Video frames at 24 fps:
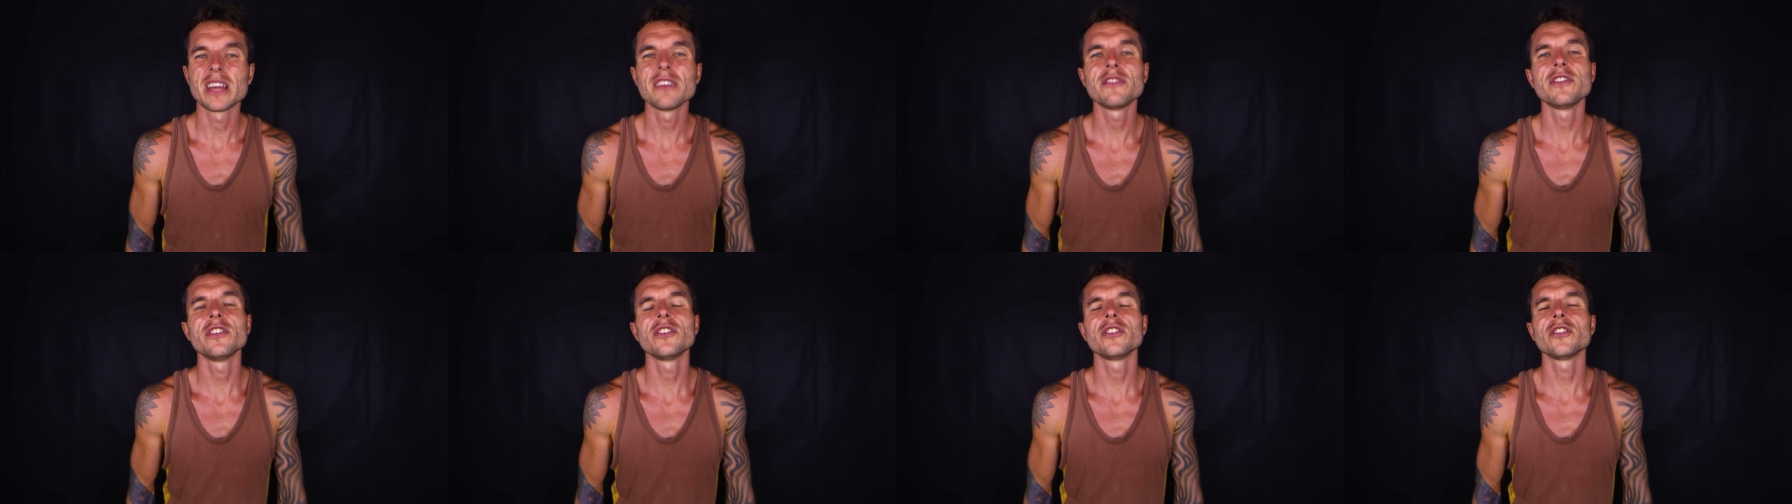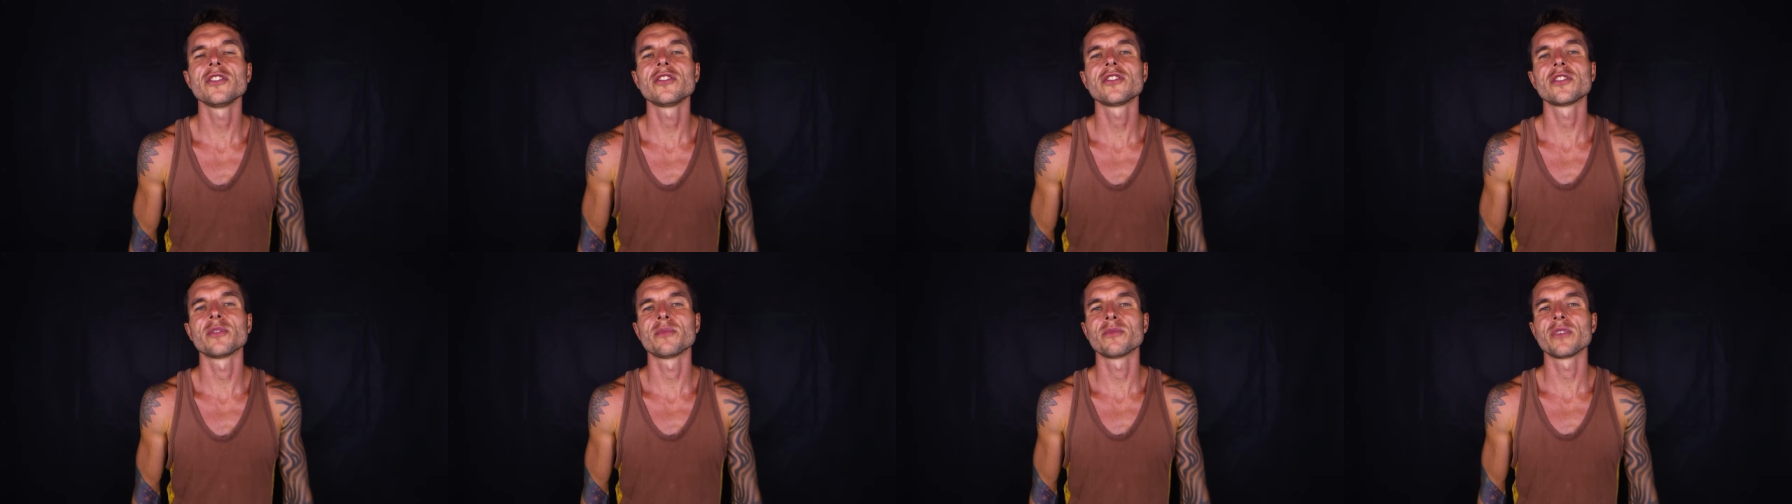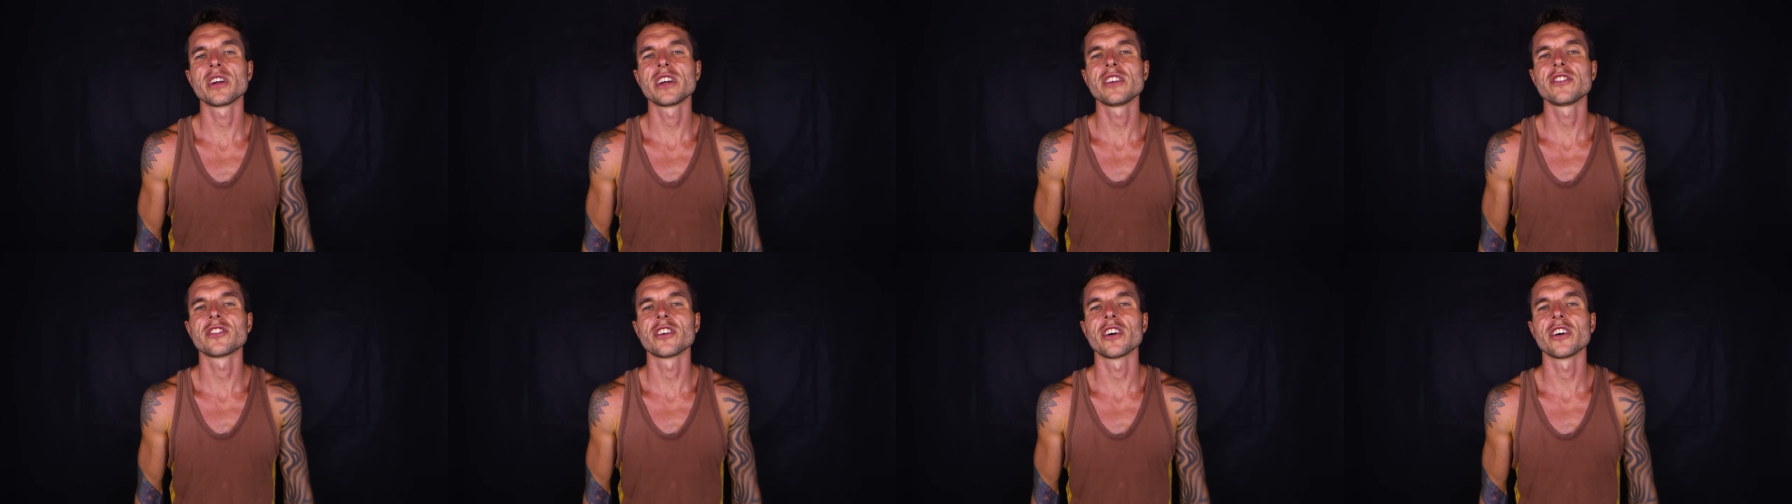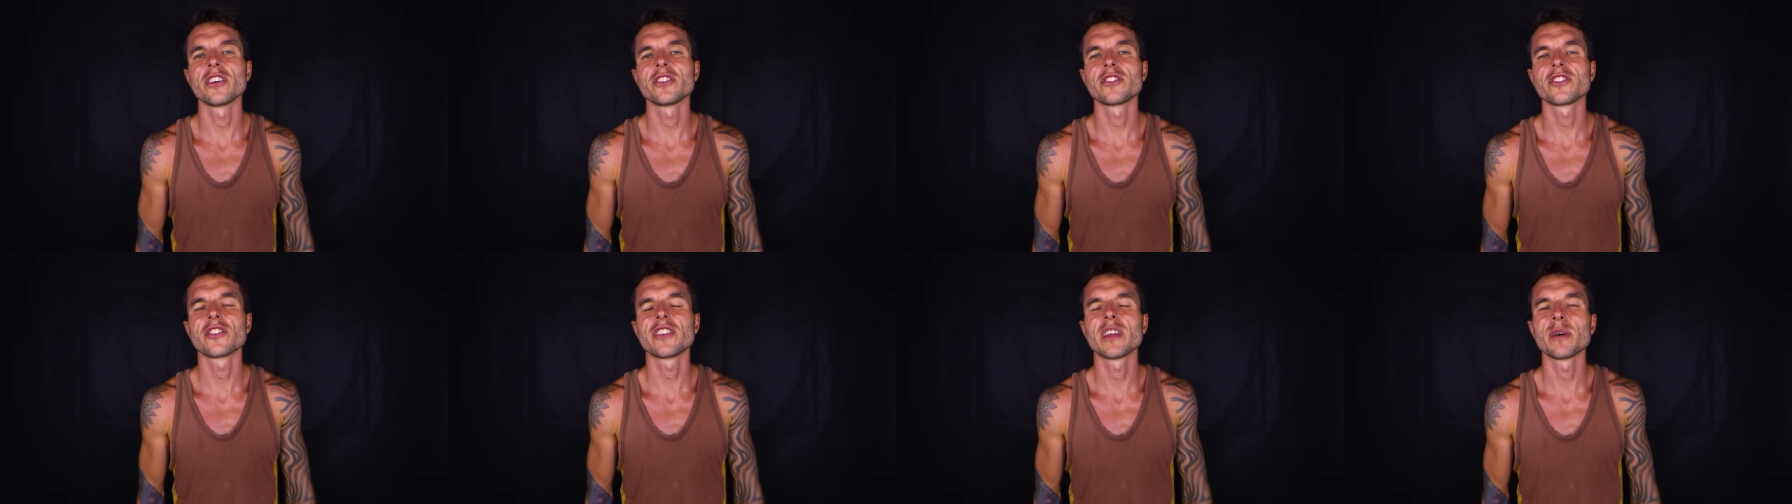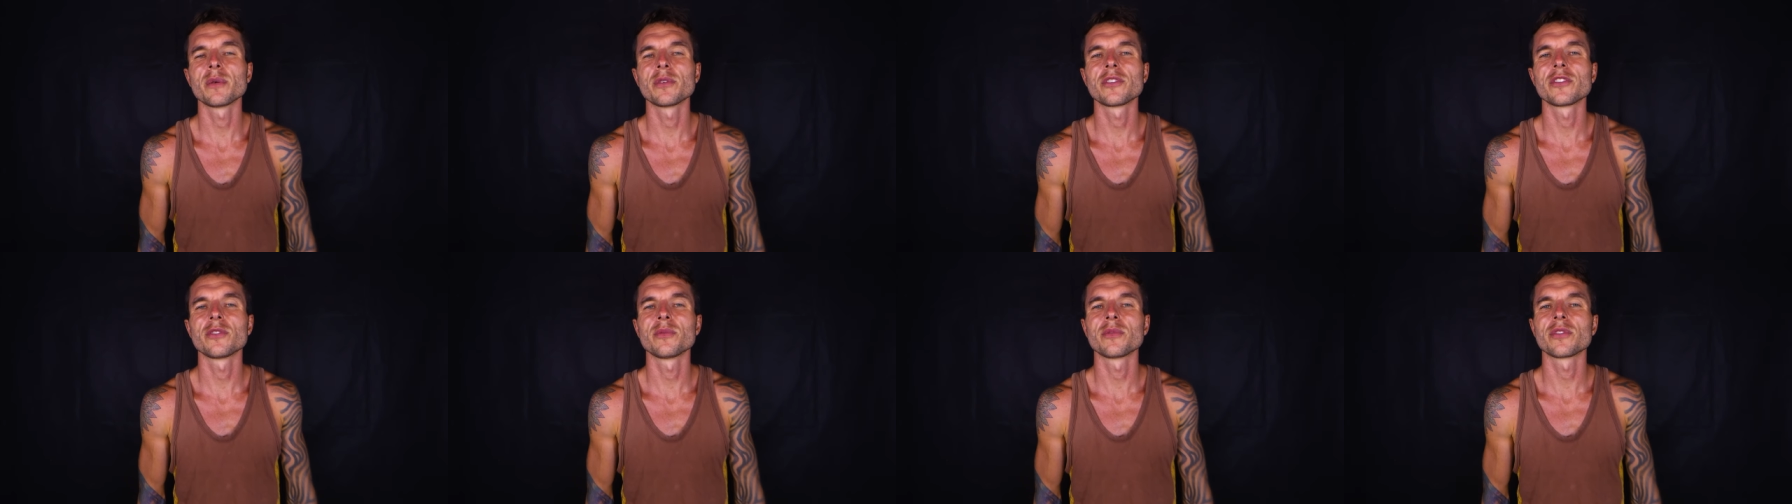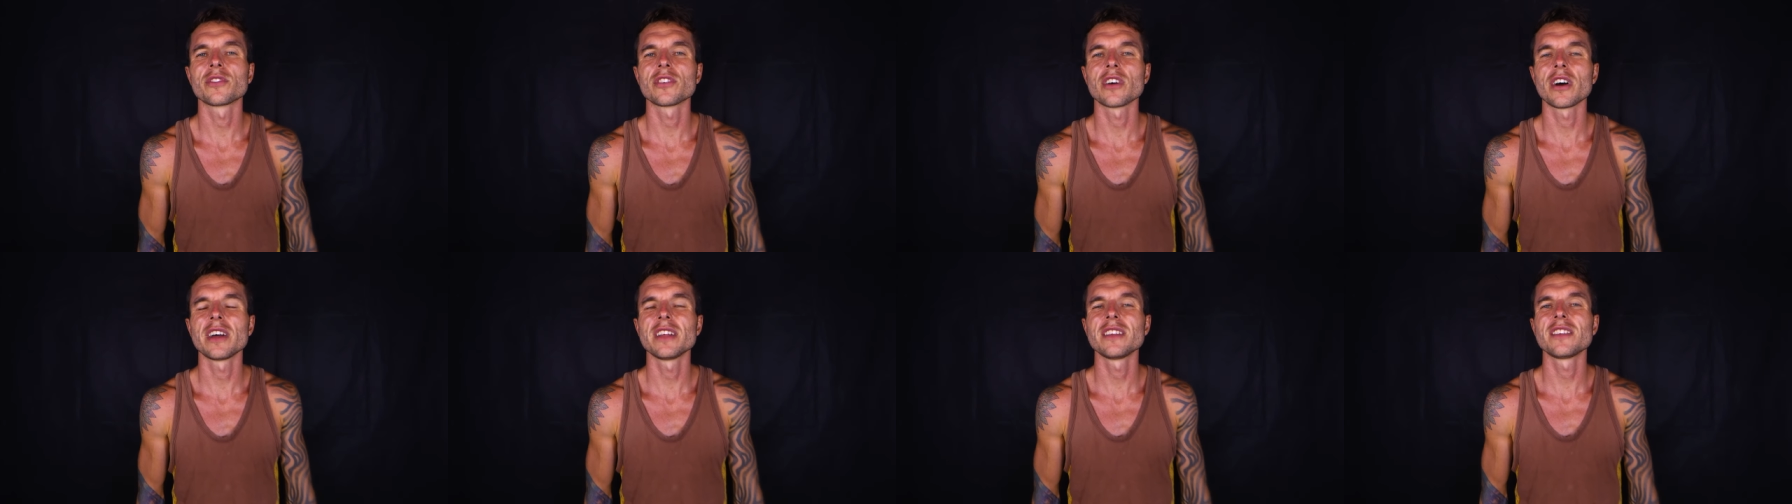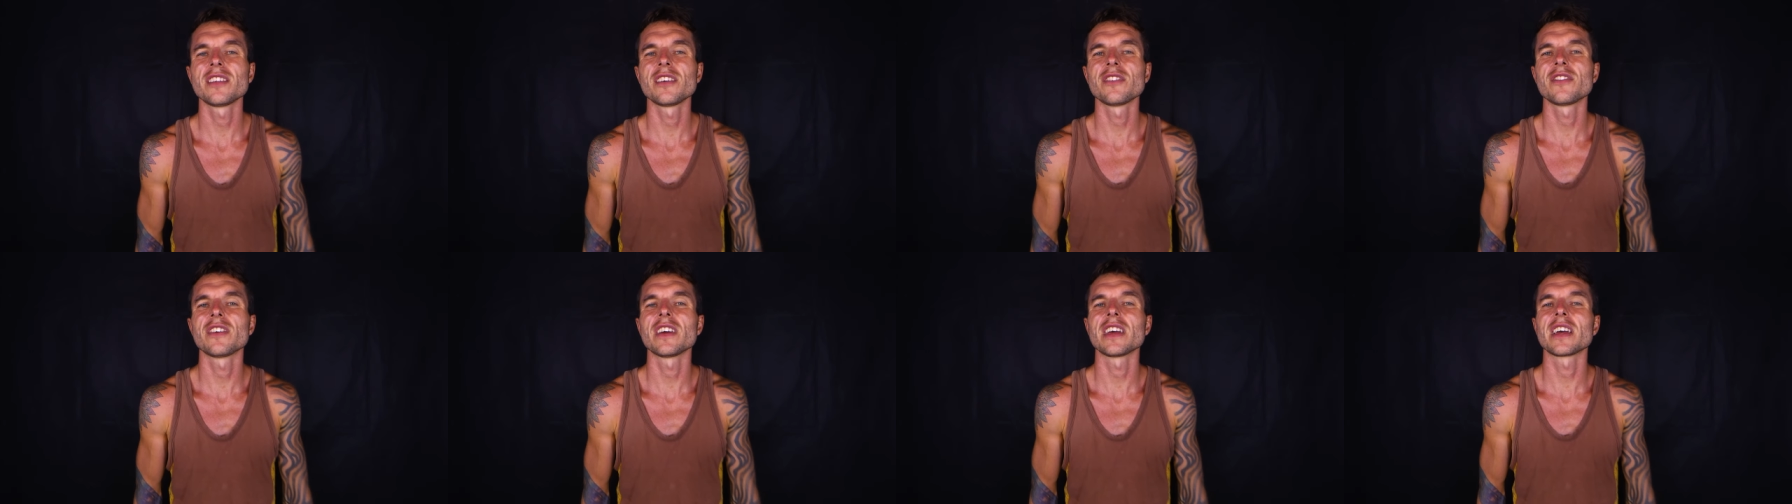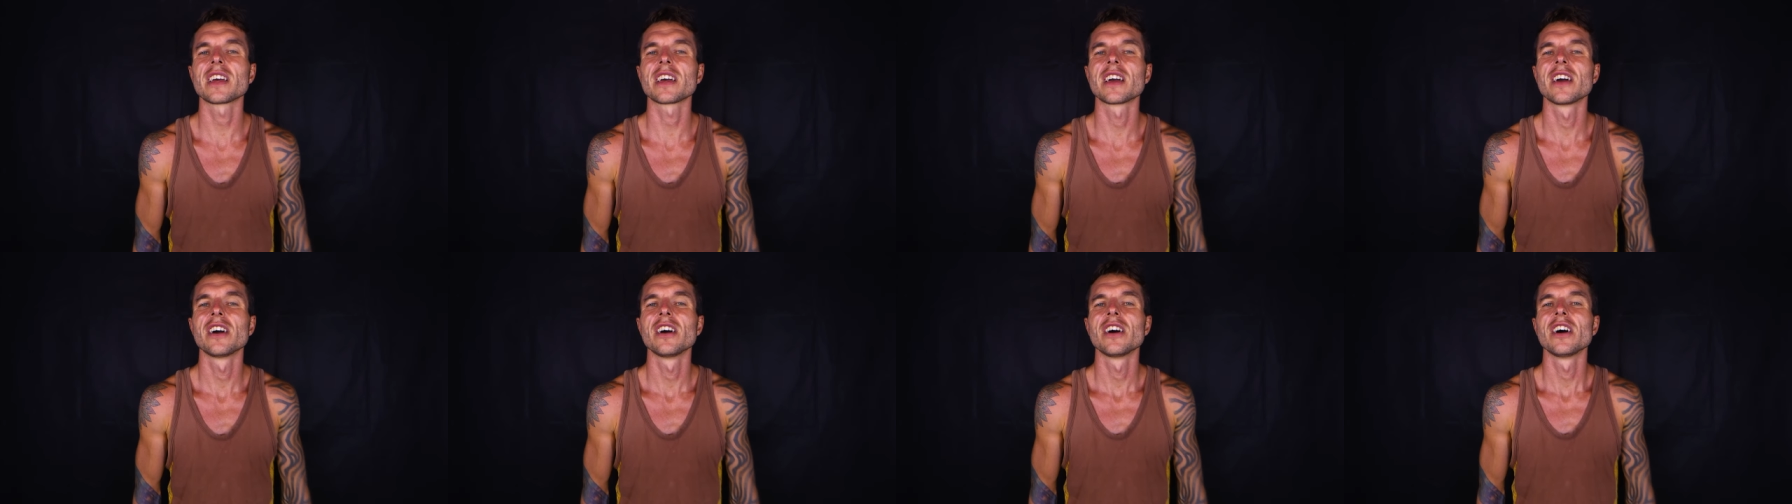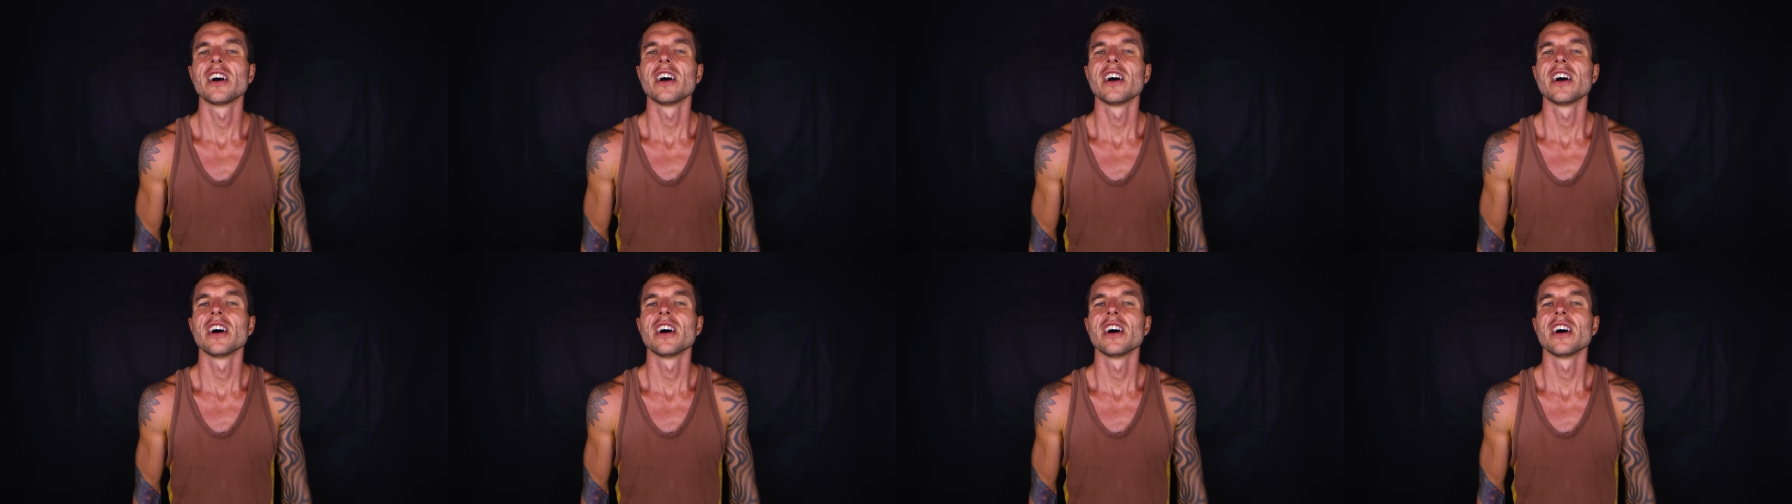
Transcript: If you do some research, there was some scientific